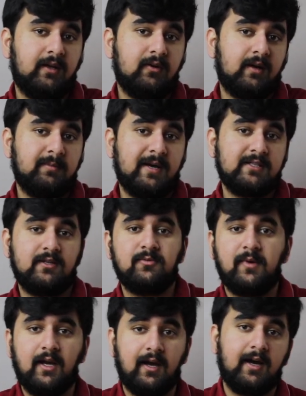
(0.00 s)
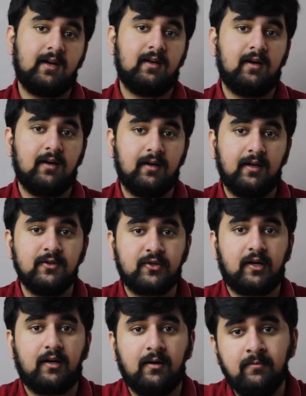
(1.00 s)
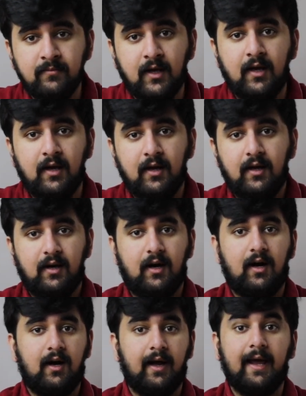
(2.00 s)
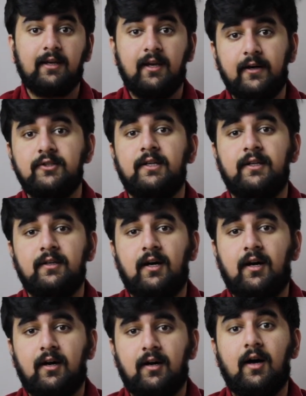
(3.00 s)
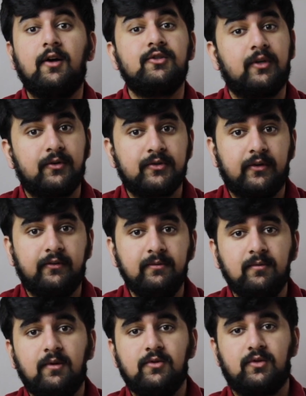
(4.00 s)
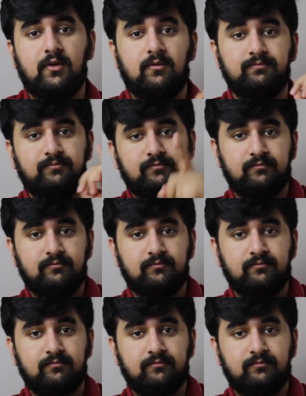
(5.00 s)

You can message me at Instagram at Gearton 07. So